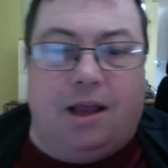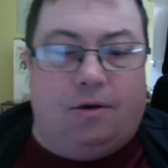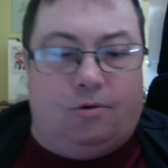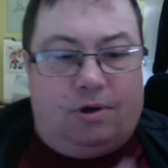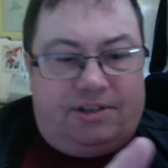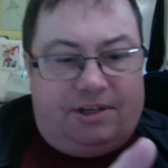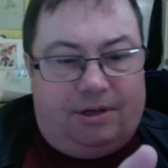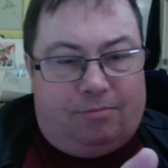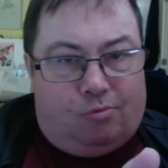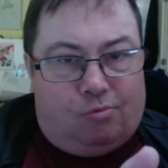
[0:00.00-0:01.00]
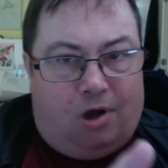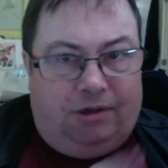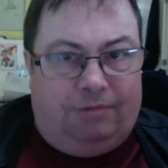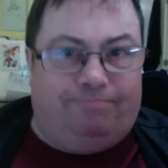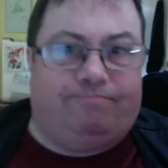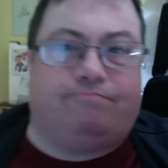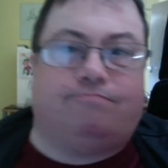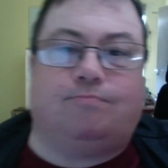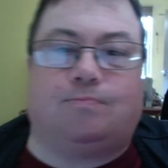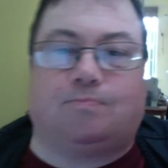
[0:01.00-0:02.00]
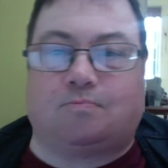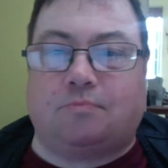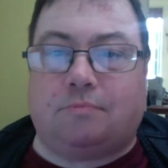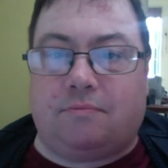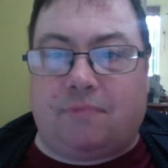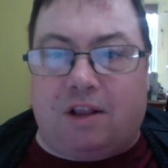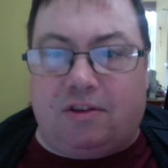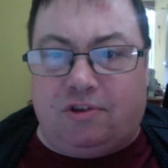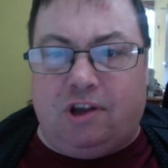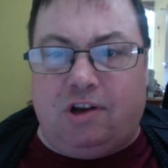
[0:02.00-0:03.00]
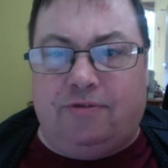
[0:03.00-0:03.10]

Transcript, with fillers: Question number one 3rd